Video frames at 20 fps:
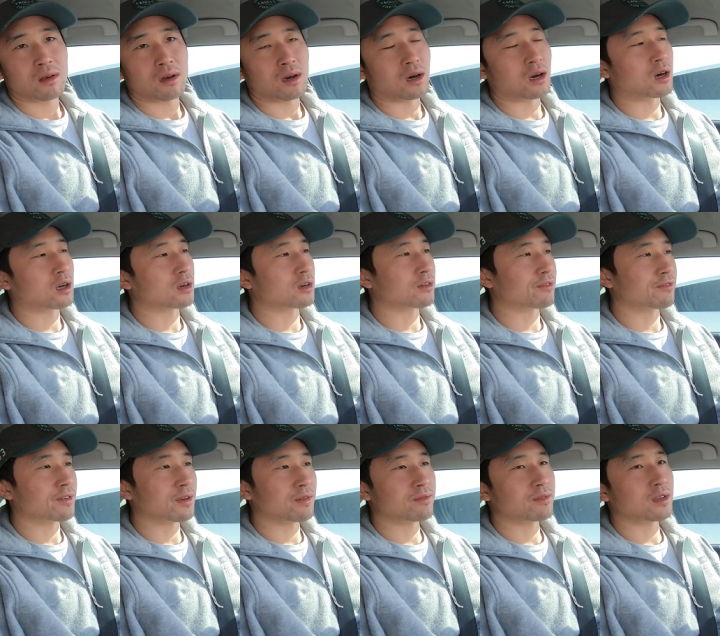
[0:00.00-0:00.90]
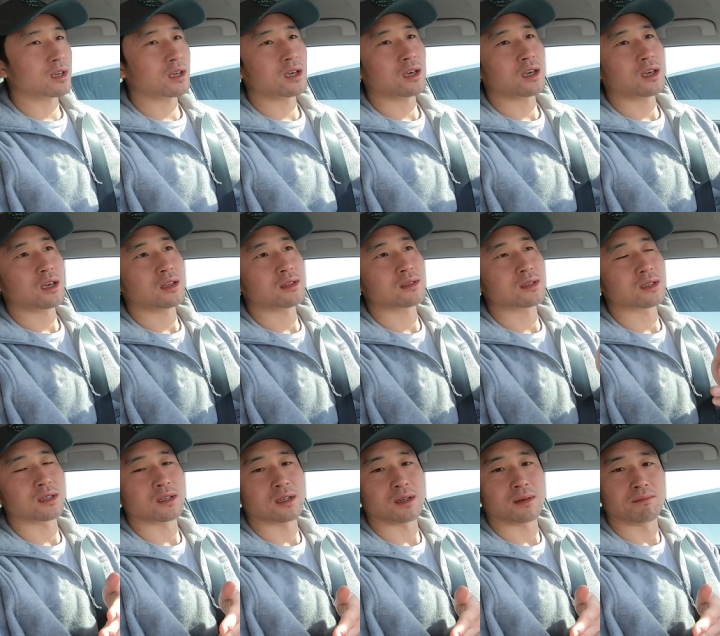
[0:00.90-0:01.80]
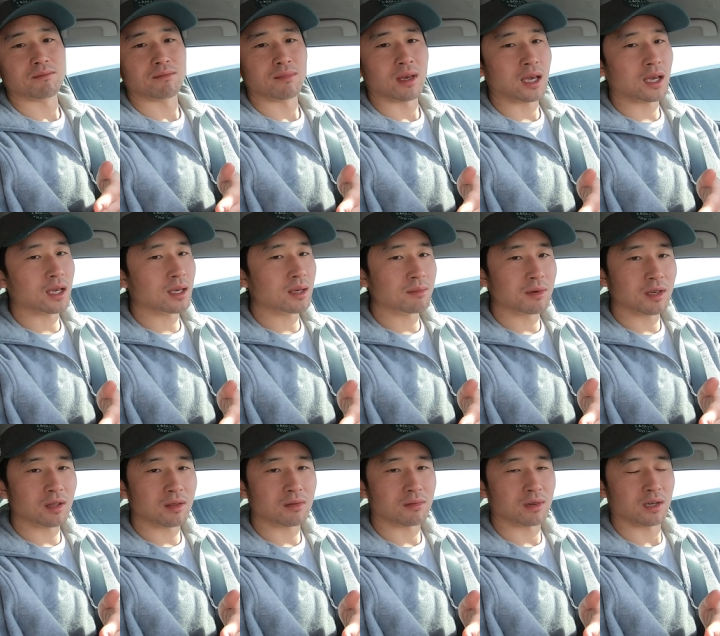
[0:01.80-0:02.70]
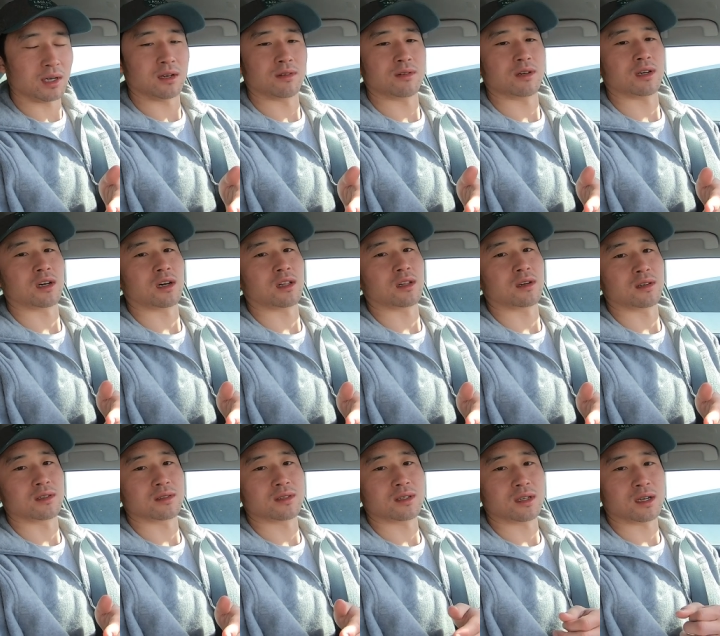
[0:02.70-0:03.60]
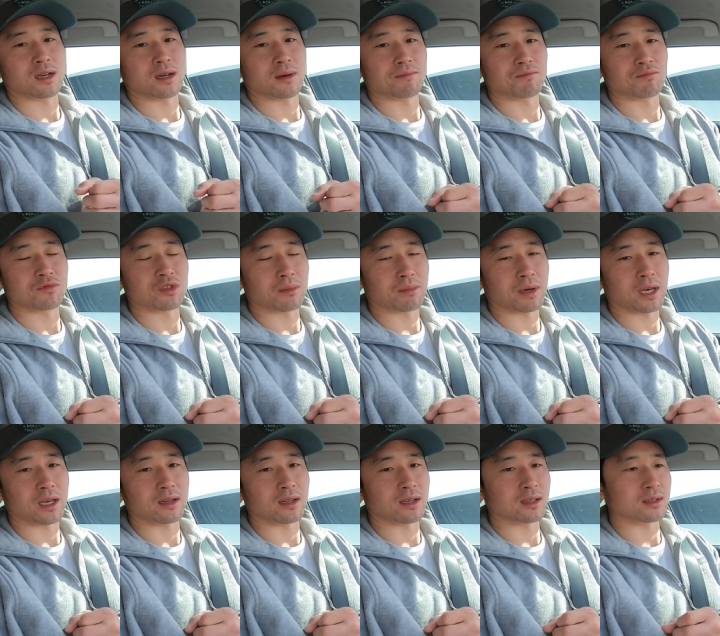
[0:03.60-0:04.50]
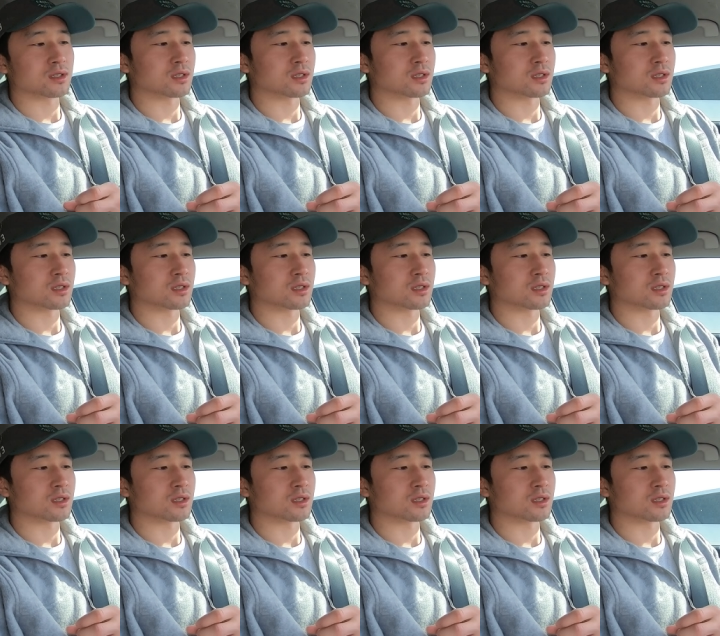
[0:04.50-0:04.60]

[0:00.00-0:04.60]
$150 to maybe $300, depending.